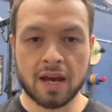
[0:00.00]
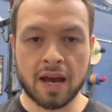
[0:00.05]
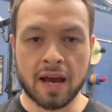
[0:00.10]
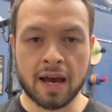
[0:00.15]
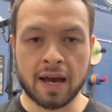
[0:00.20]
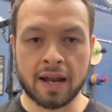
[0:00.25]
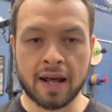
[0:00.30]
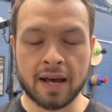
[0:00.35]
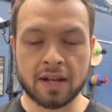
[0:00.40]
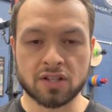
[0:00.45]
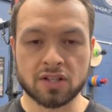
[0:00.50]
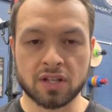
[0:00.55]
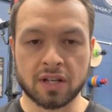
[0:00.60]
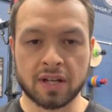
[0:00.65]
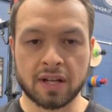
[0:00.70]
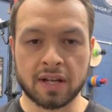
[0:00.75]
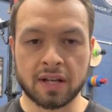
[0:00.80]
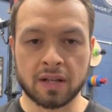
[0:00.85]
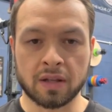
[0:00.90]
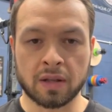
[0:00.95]
and
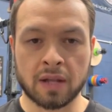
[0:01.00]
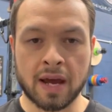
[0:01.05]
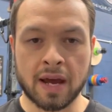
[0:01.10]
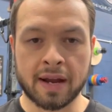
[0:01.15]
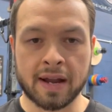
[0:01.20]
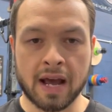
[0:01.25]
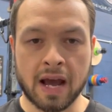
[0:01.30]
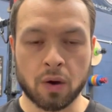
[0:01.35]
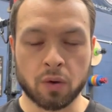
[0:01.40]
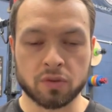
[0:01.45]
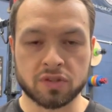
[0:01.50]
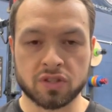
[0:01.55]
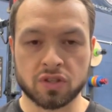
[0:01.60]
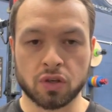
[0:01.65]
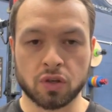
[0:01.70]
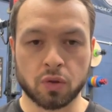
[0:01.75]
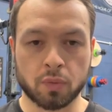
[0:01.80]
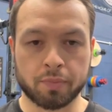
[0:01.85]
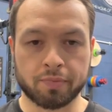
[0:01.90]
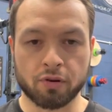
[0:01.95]
actually learn how
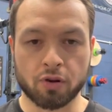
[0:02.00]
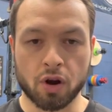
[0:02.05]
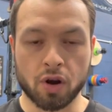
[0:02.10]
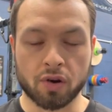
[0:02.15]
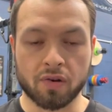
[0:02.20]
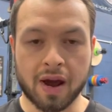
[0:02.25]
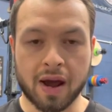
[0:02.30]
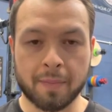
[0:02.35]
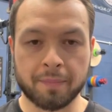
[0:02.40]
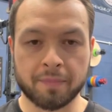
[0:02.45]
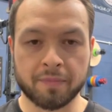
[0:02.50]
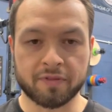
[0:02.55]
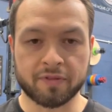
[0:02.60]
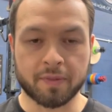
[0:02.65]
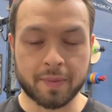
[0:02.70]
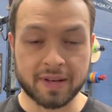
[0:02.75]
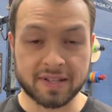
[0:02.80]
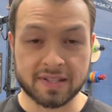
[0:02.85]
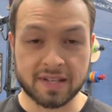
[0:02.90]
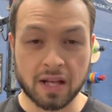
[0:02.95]
to program
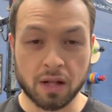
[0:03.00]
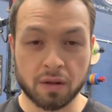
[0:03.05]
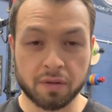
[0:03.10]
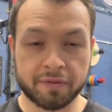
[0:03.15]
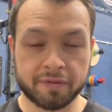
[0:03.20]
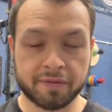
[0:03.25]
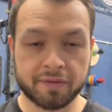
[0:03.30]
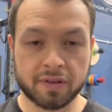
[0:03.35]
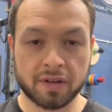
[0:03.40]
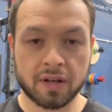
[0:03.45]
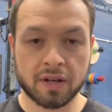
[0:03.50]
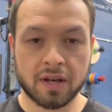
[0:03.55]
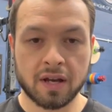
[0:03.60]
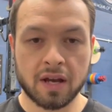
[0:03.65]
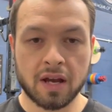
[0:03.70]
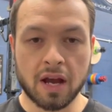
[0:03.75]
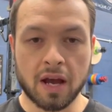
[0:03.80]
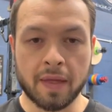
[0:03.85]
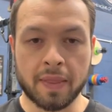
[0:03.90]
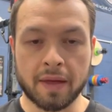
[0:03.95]
for myself
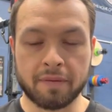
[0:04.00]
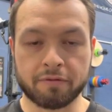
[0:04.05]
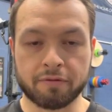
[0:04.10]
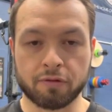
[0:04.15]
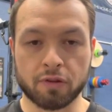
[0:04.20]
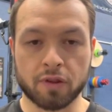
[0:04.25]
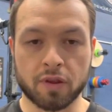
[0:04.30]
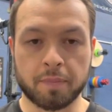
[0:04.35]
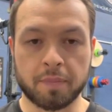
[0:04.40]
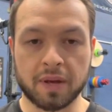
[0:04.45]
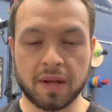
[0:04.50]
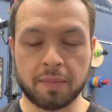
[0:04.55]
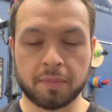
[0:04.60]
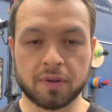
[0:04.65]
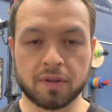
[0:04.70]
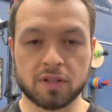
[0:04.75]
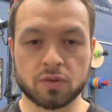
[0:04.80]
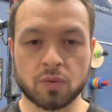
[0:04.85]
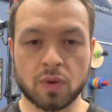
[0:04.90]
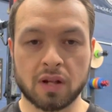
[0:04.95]
and then for other
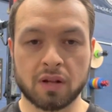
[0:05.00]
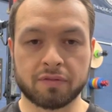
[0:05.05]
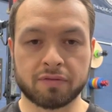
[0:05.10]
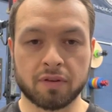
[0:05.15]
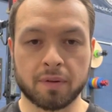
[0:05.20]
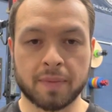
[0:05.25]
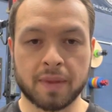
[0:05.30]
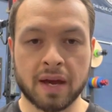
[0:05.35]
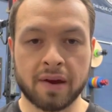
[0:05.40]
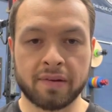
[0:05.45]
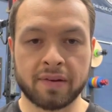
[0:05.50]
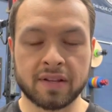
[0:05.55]
people as well from there.